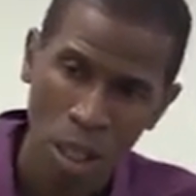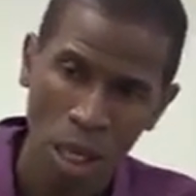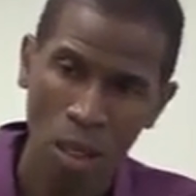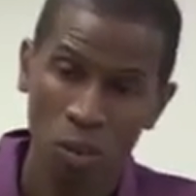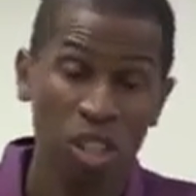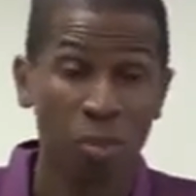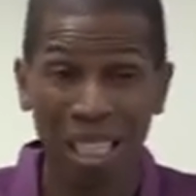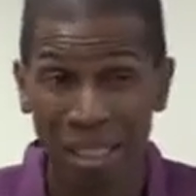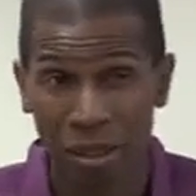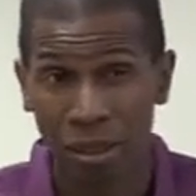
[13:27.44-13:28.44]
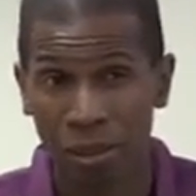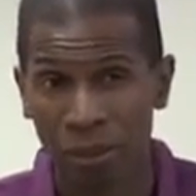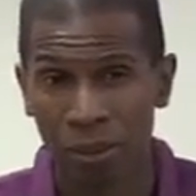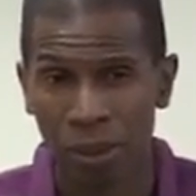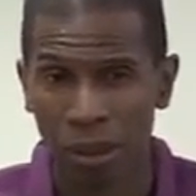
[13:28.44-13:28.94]

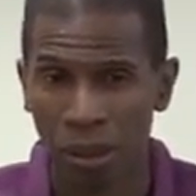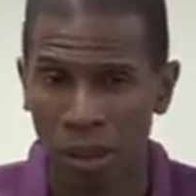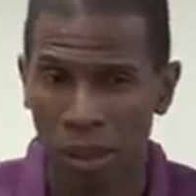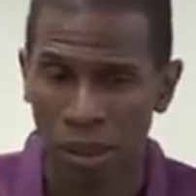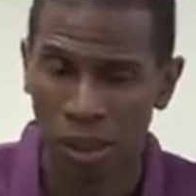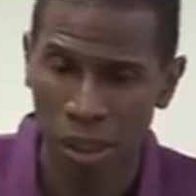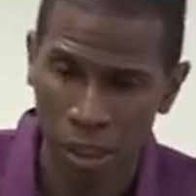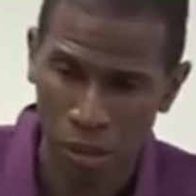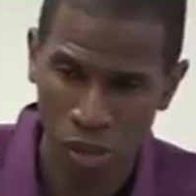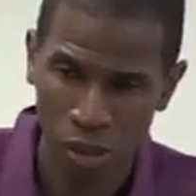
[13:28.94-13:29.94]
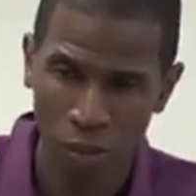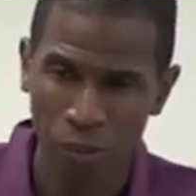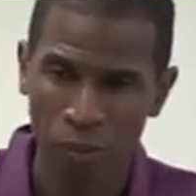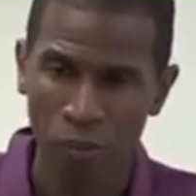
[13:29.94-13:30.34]
responsive to energy.